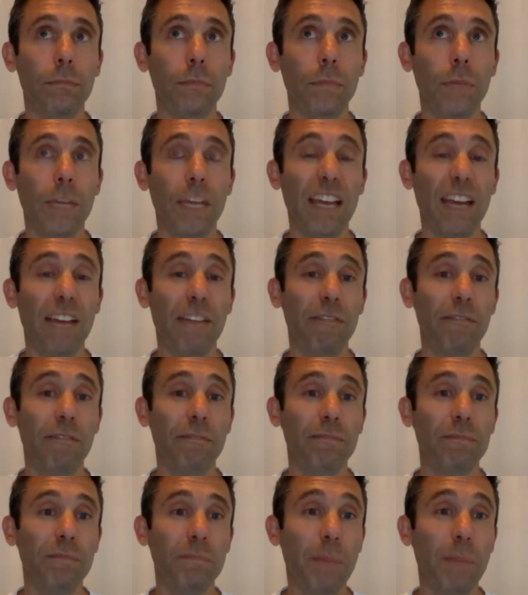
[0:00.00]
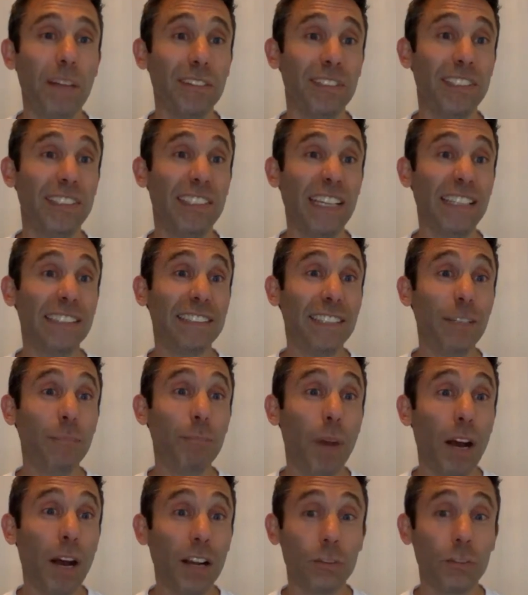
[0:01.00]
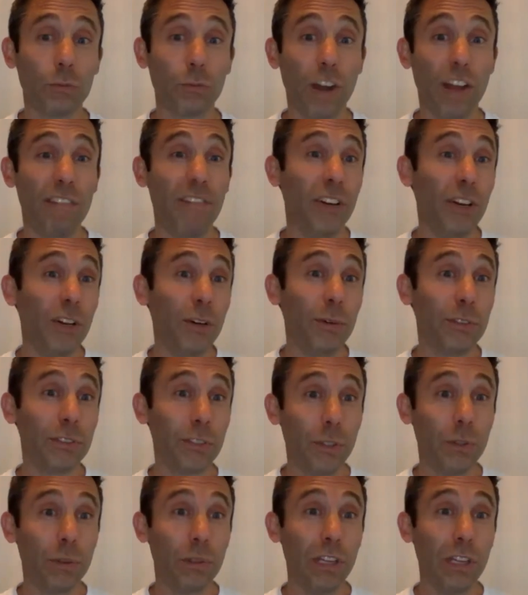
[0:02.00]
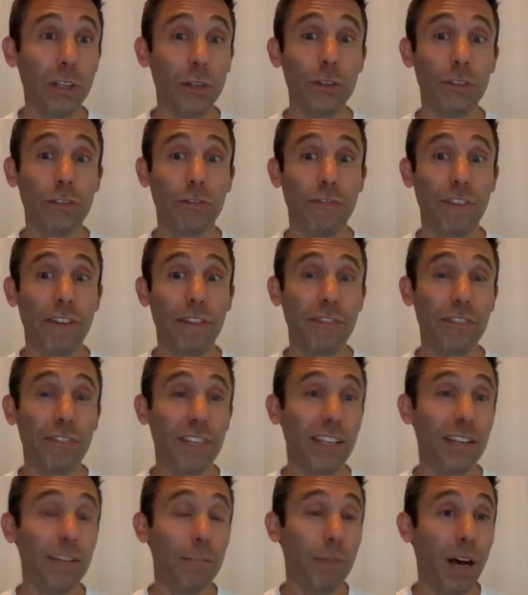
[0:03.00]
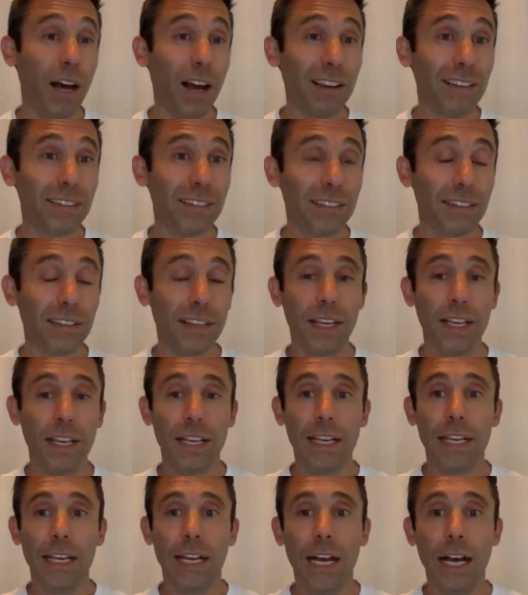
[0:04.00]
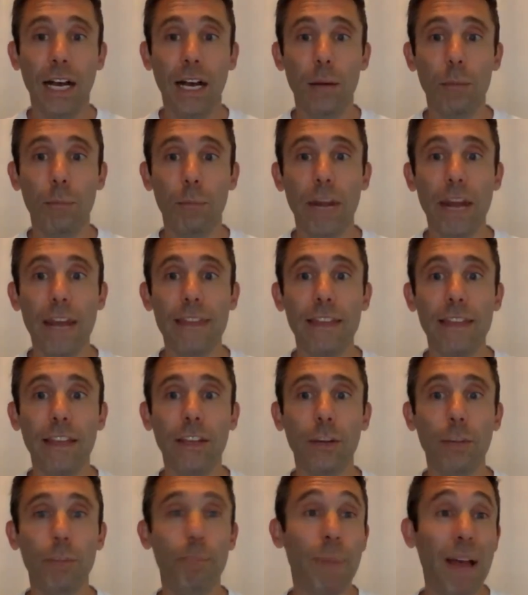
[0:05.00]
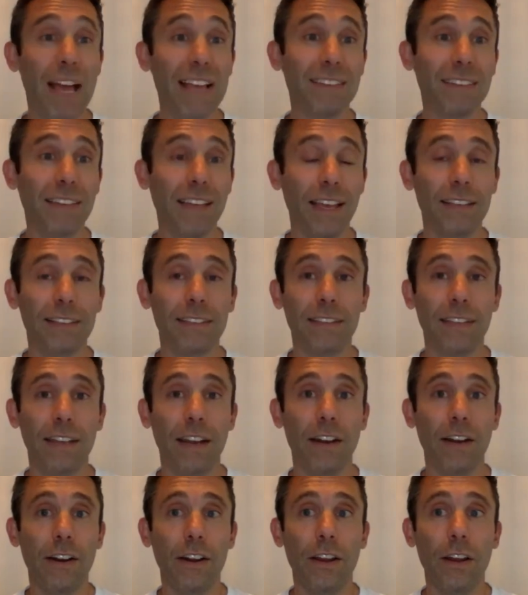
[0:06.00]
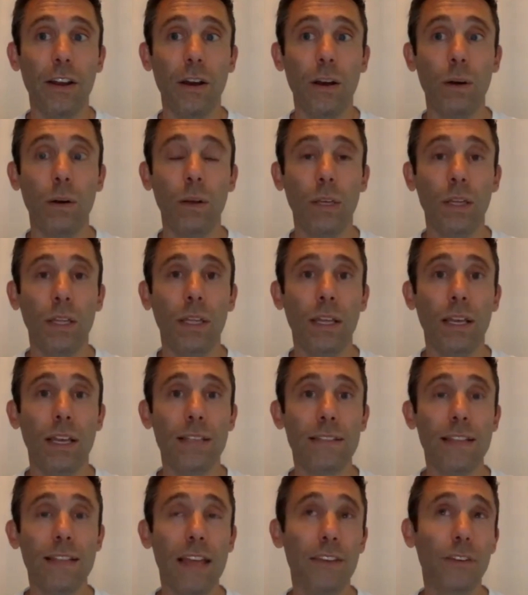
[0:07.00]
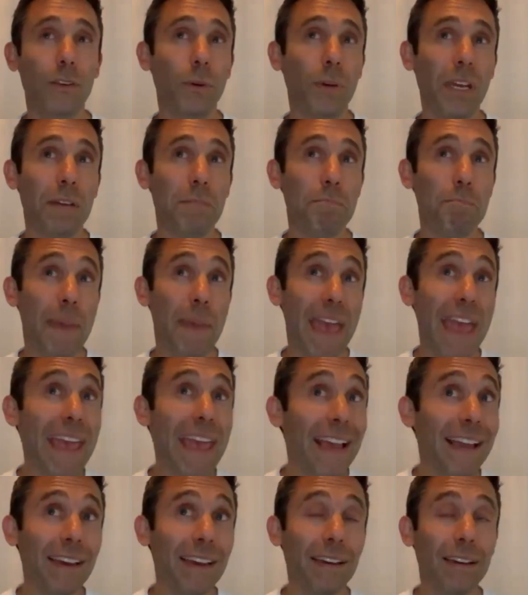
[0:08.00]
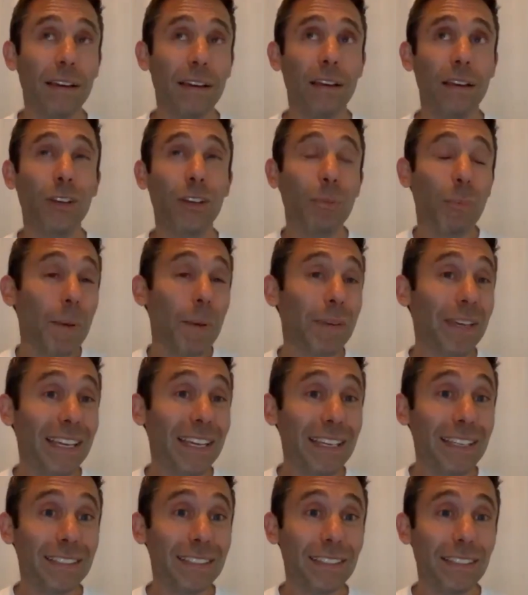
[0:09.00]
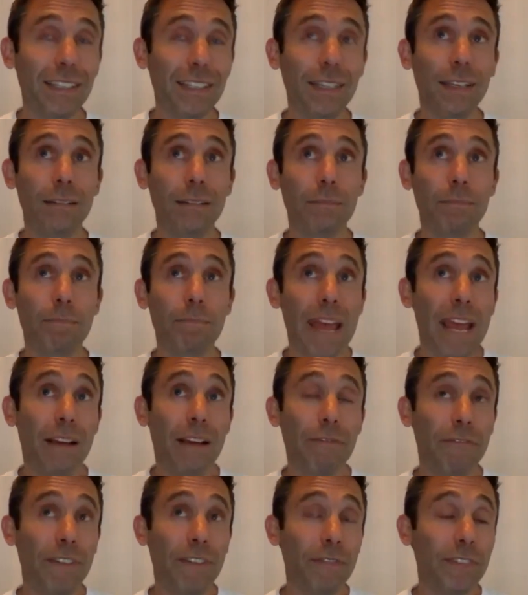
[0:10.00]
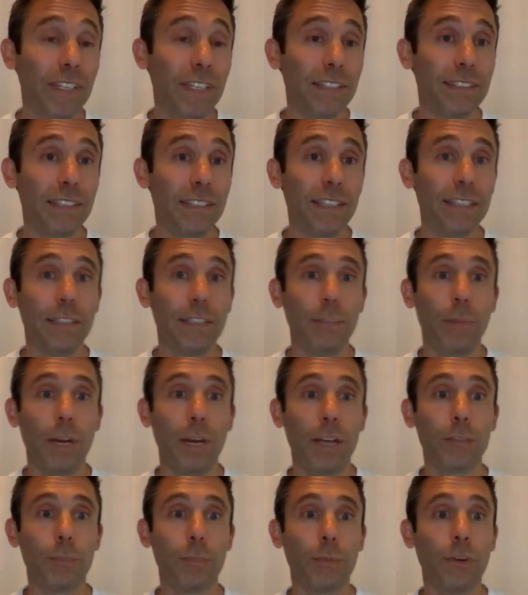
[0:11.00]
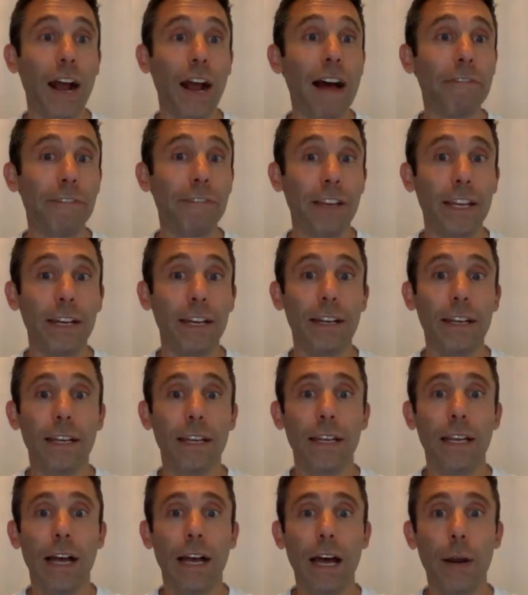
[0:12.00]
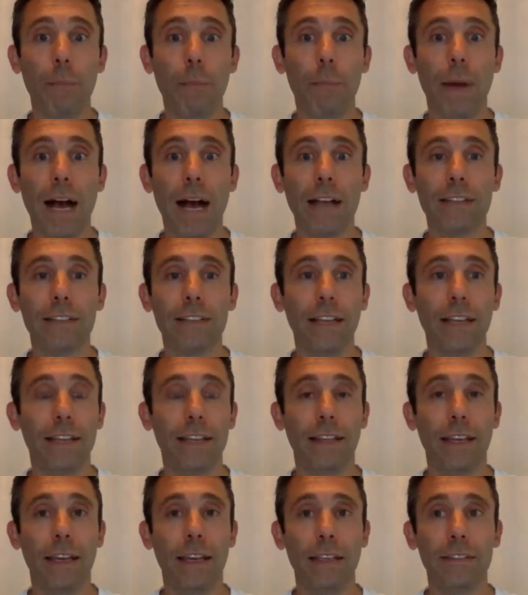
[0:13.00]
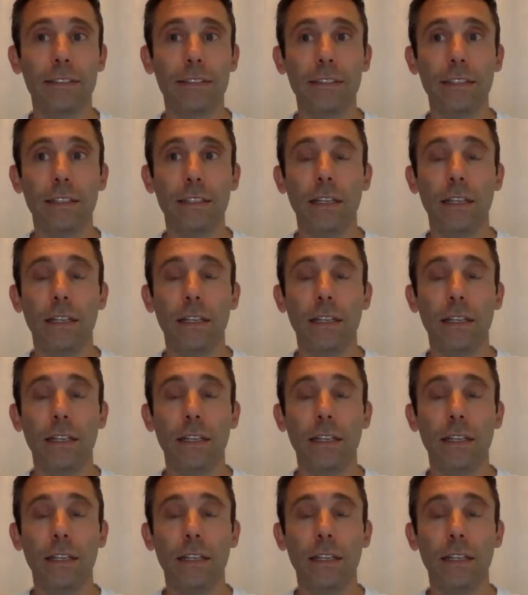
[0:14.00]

get about $60 revenue, so you'd lose $15. But I think your best case scenario is that you can probably easily make $50-$60 profit on a box like this,